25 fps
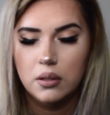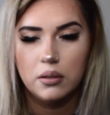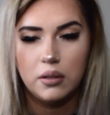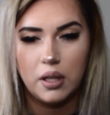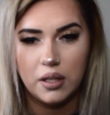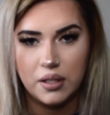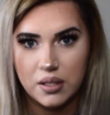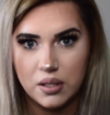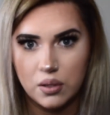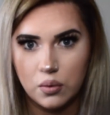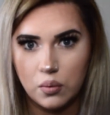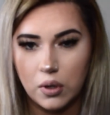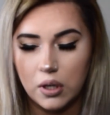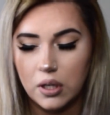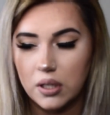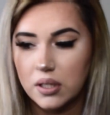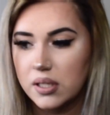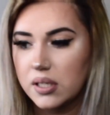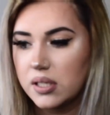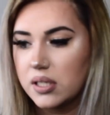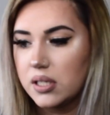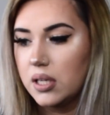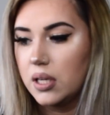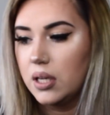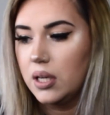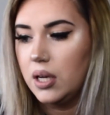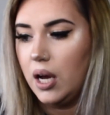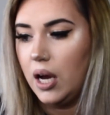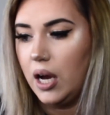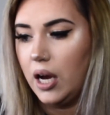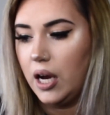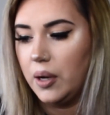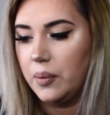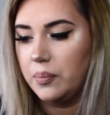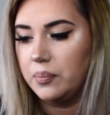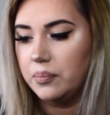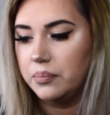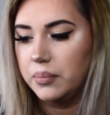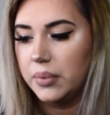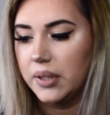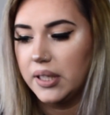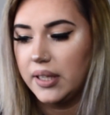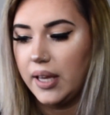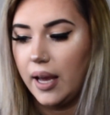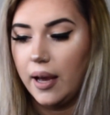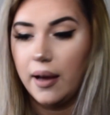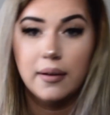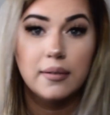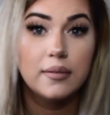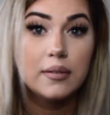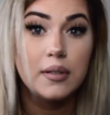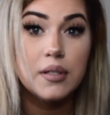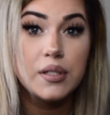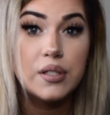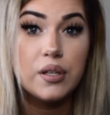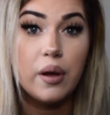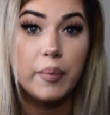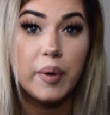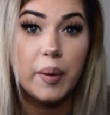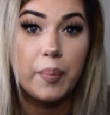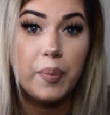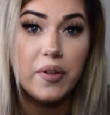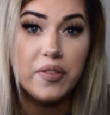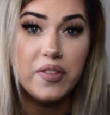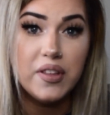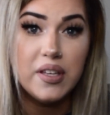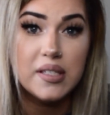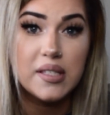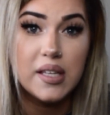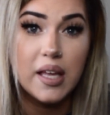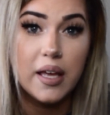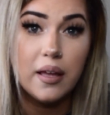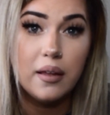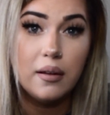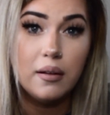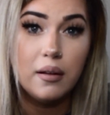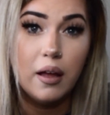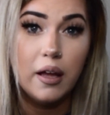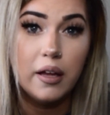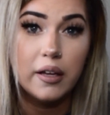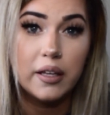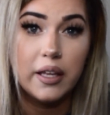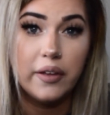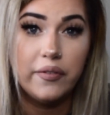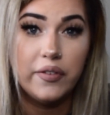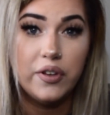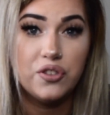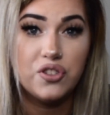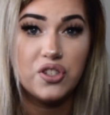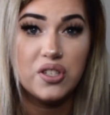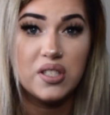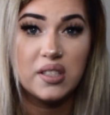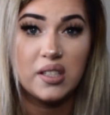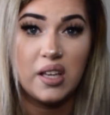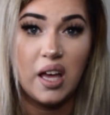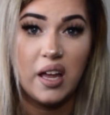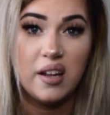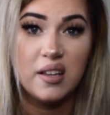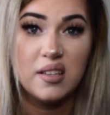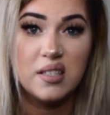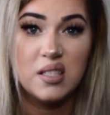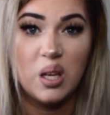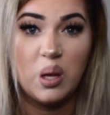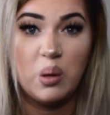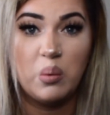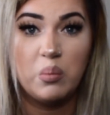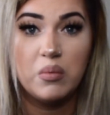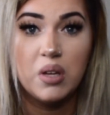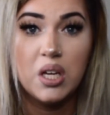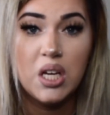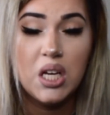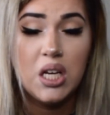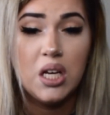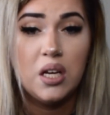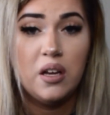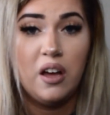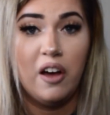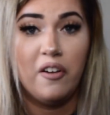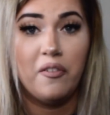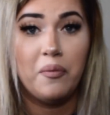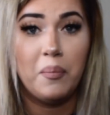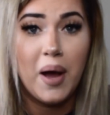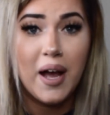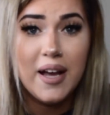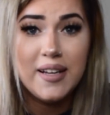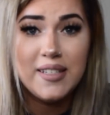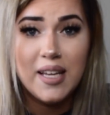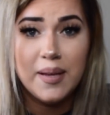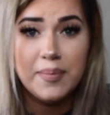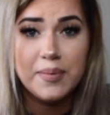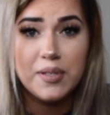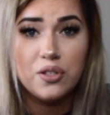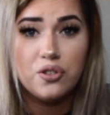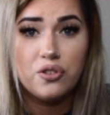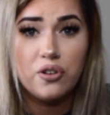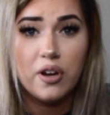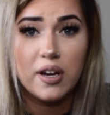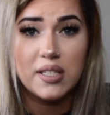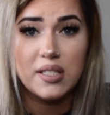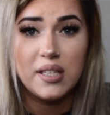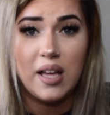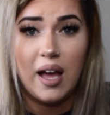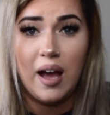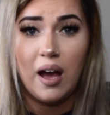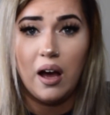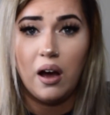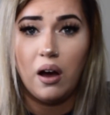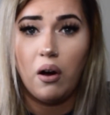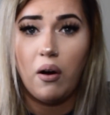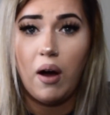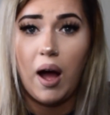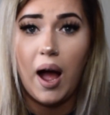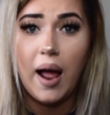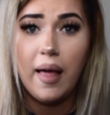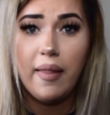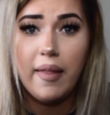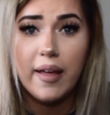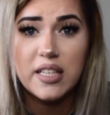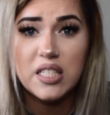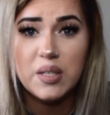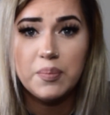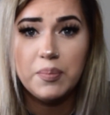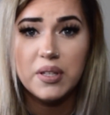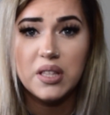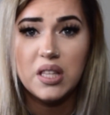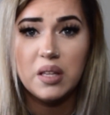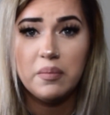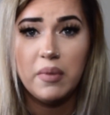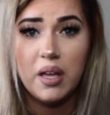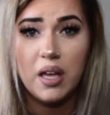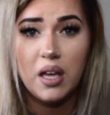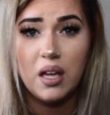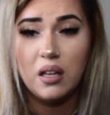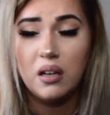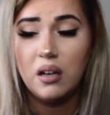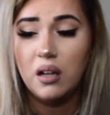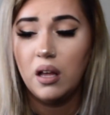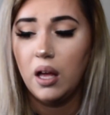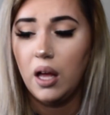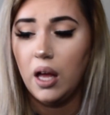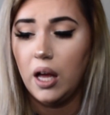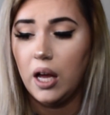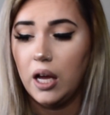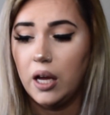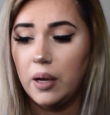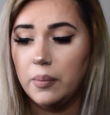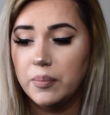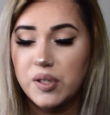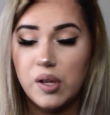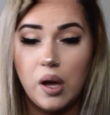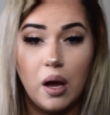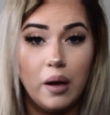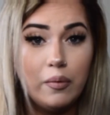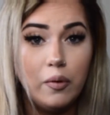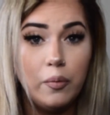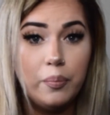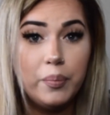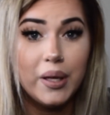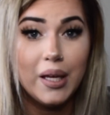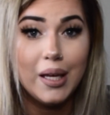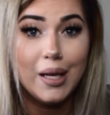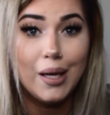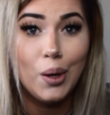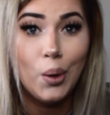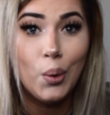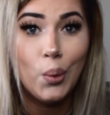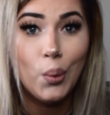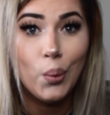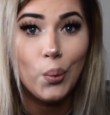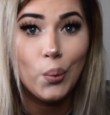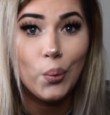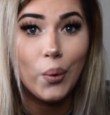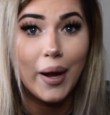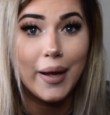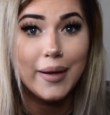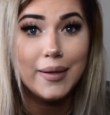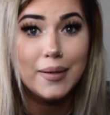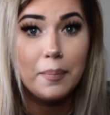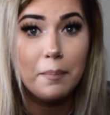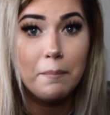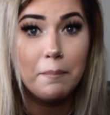That's the worst. But yeah, so I'm going to put these in and give you just kind of some of my tips and tricks of how I like to put them in. So I will be right